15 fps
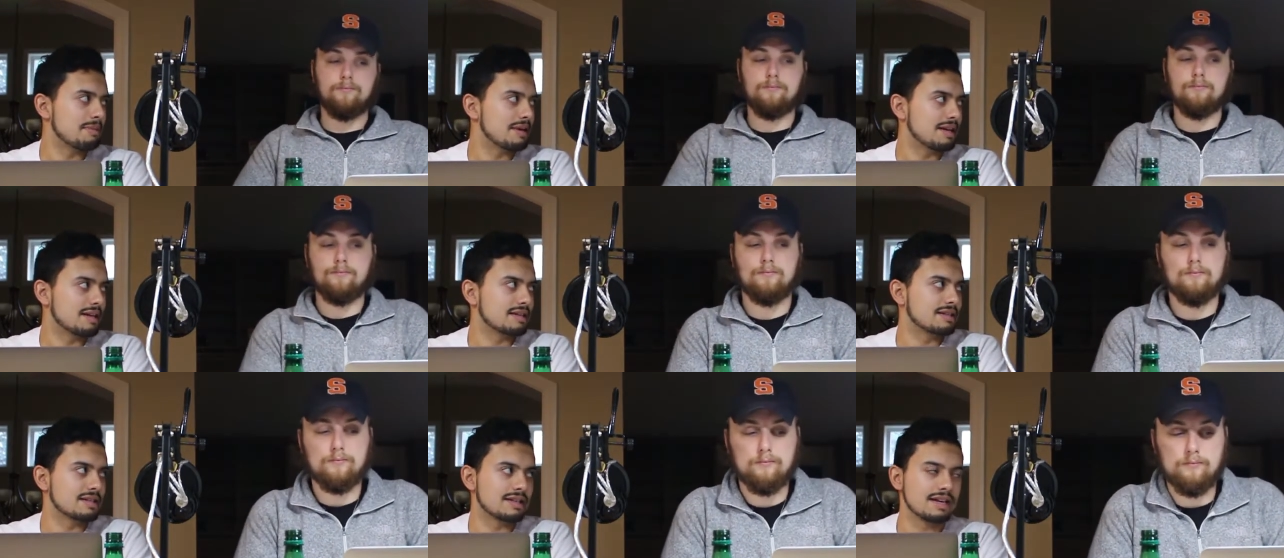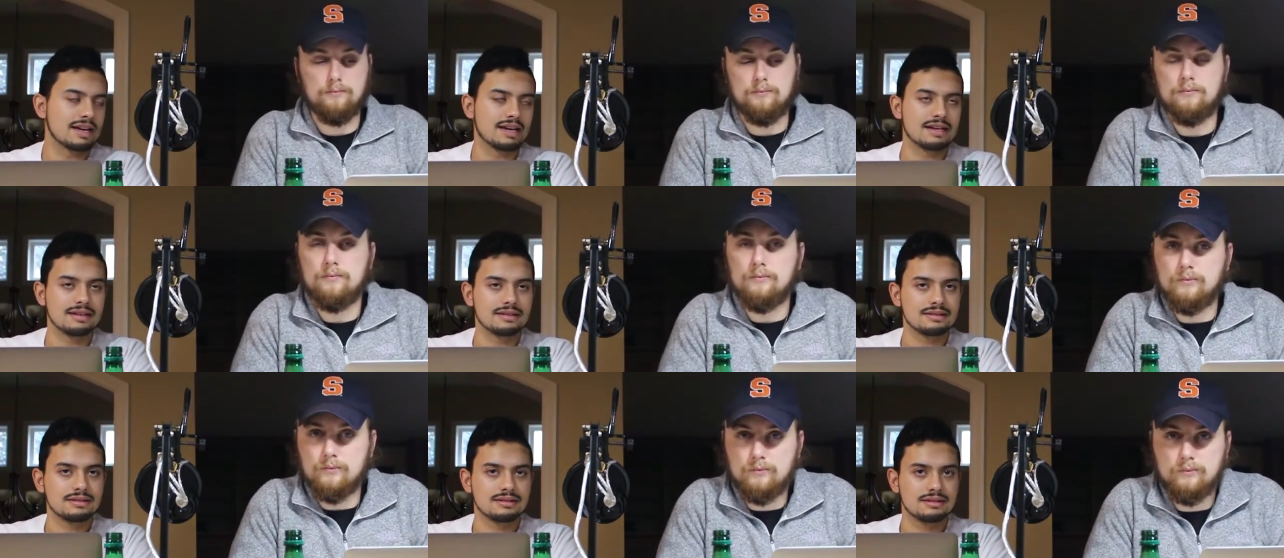Speaker 1: pick to
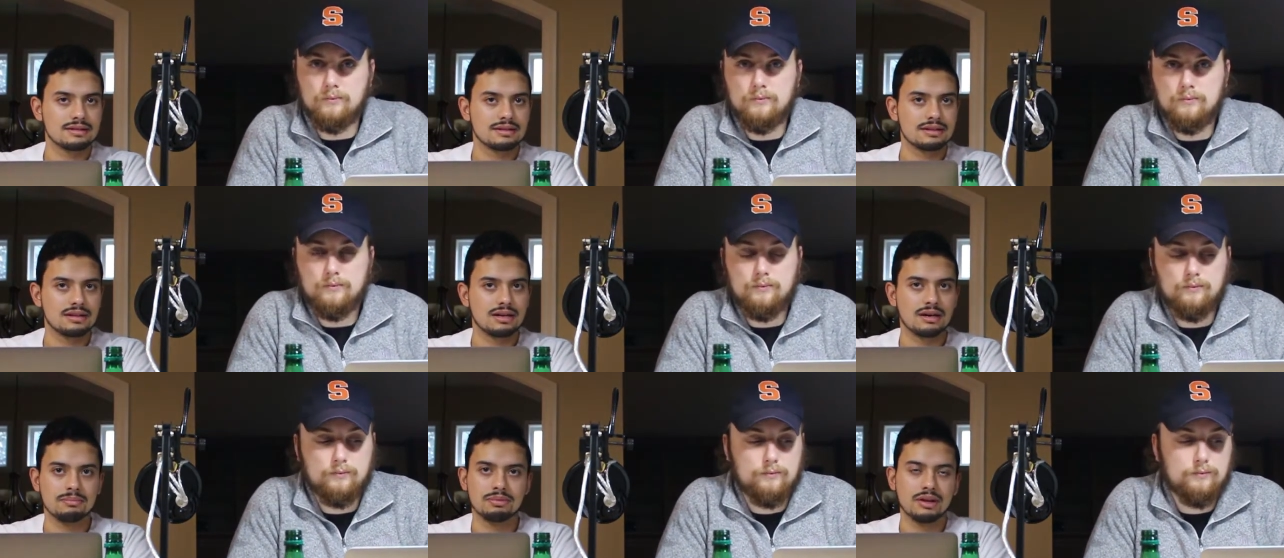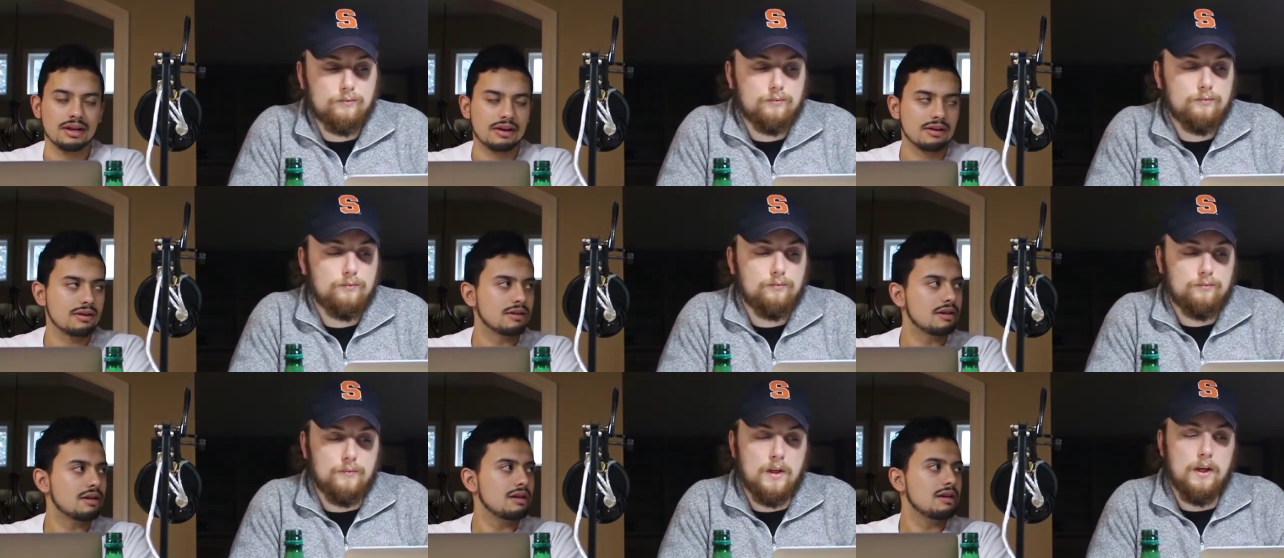get a player.
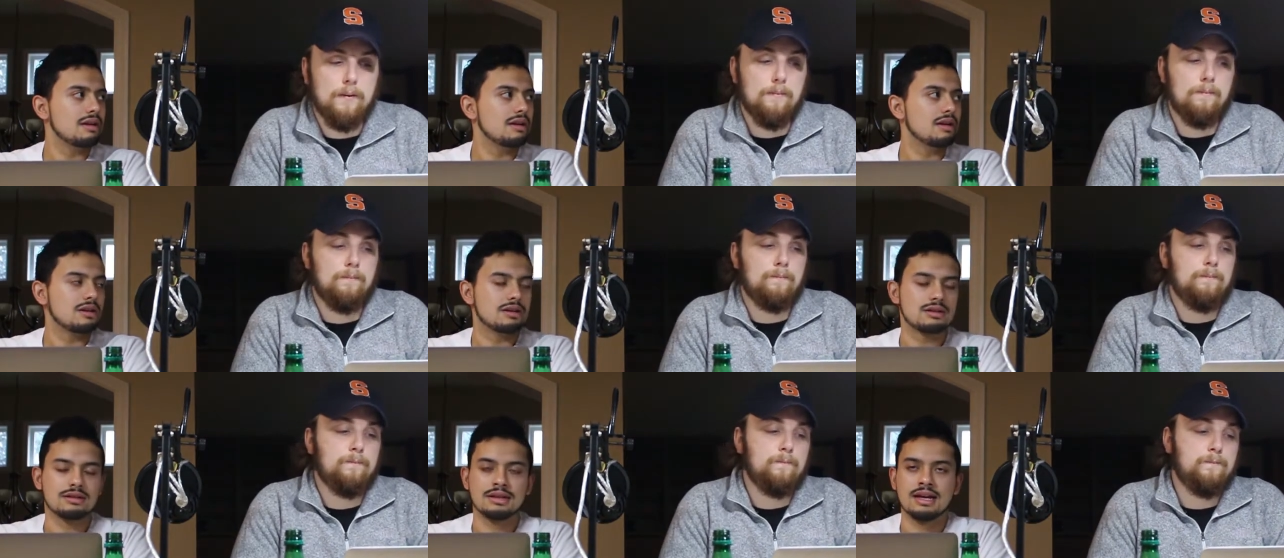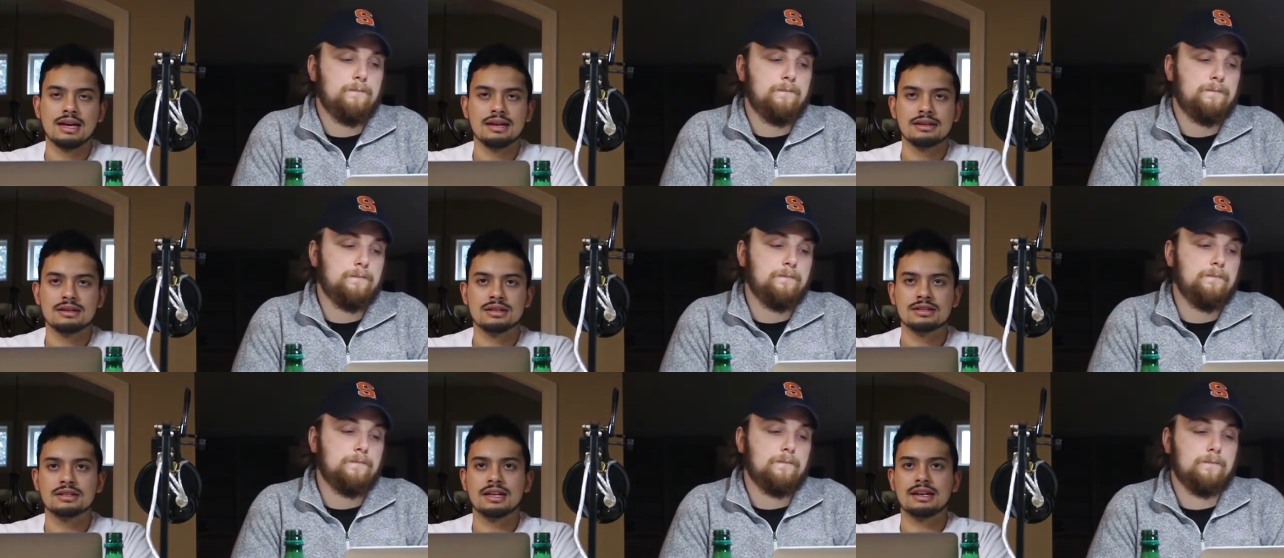Yeah, That
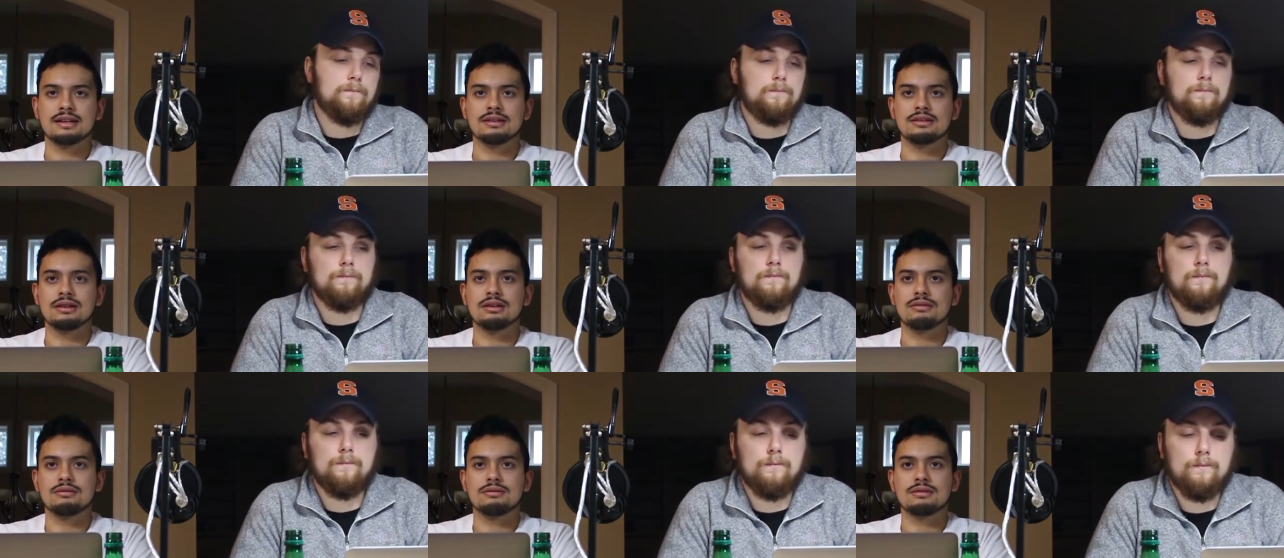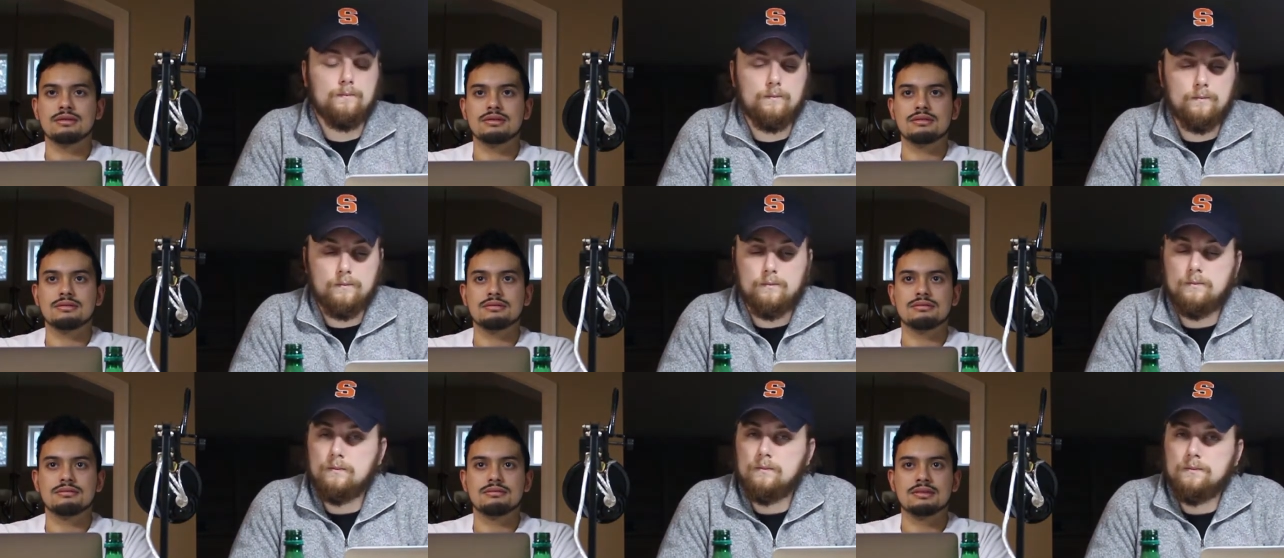is like you know,
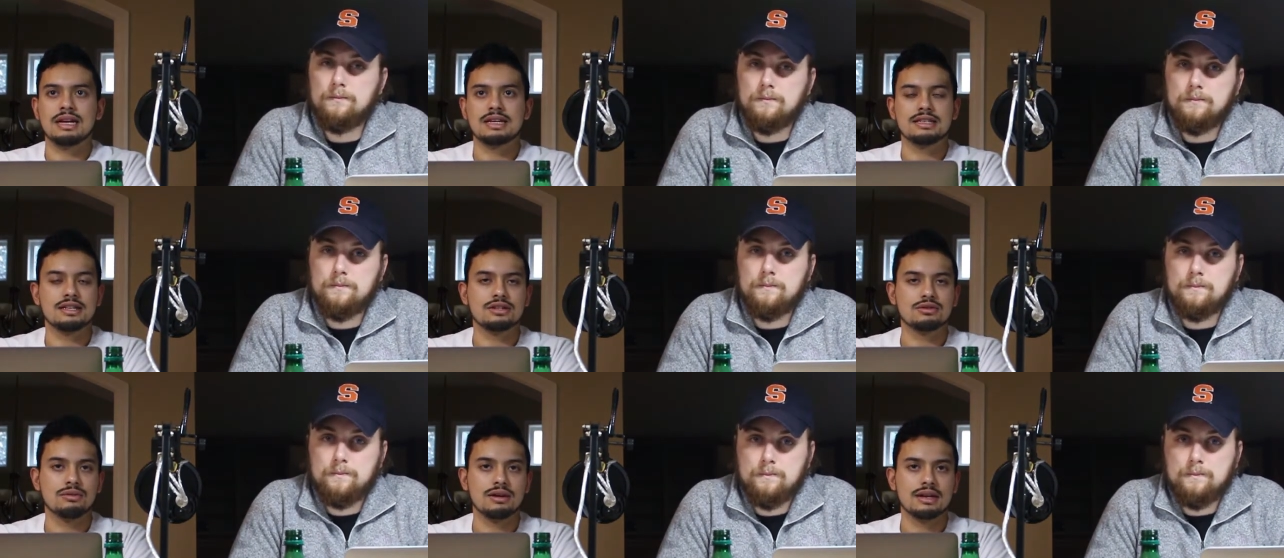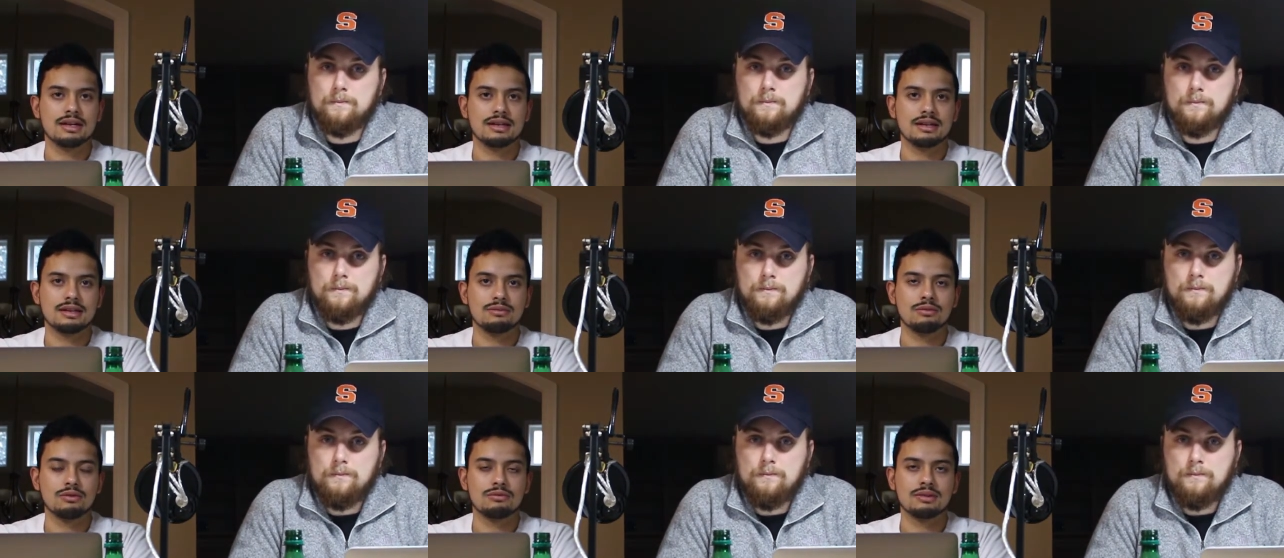1920, and
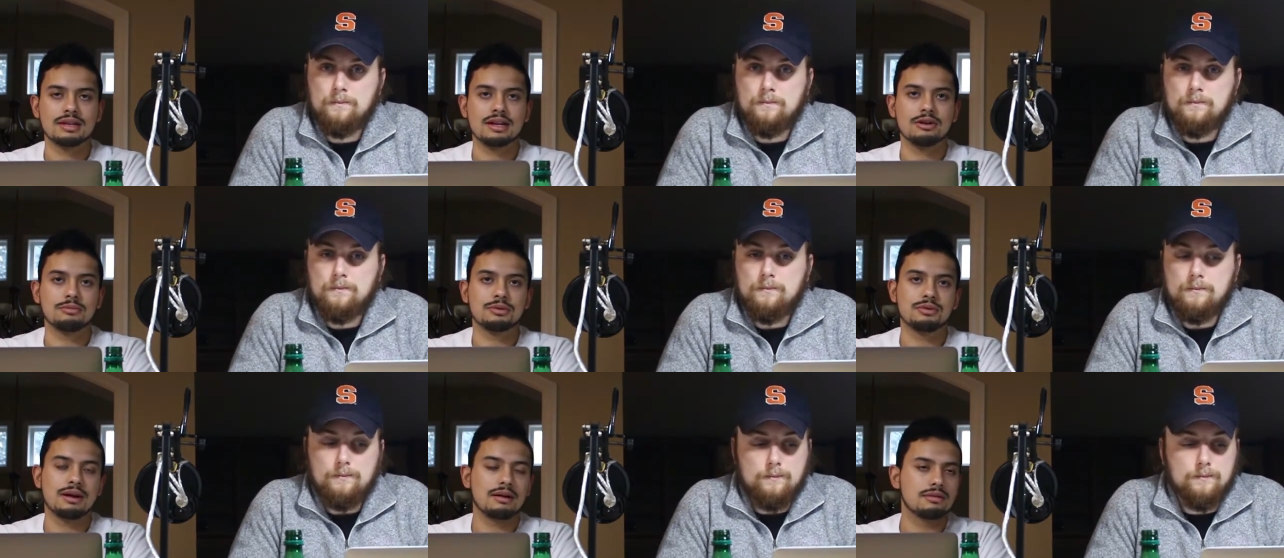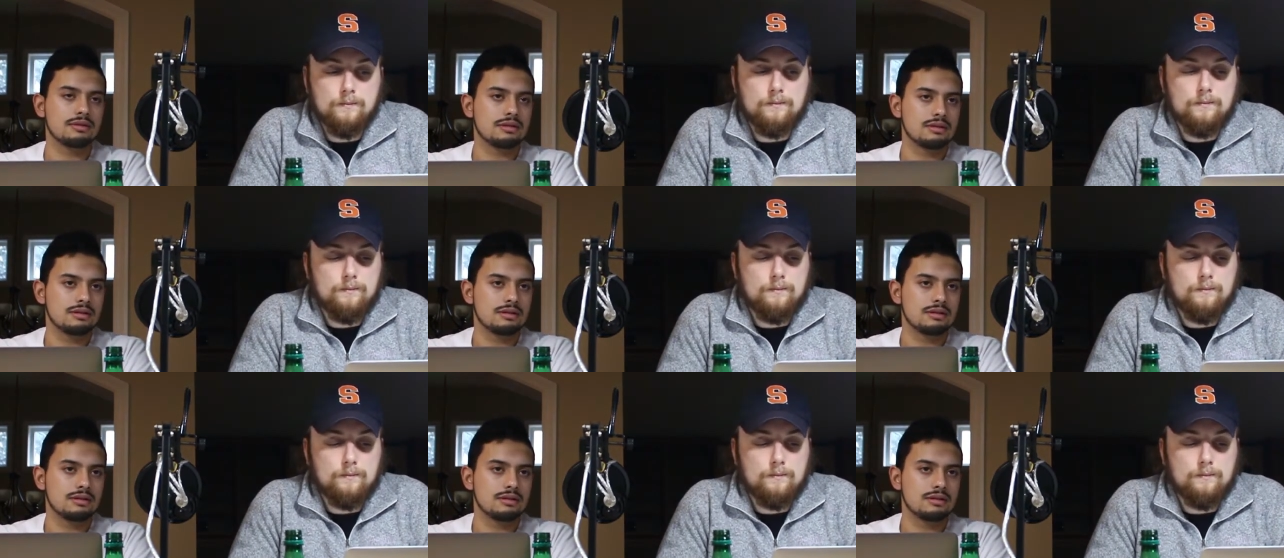he won't really help you out.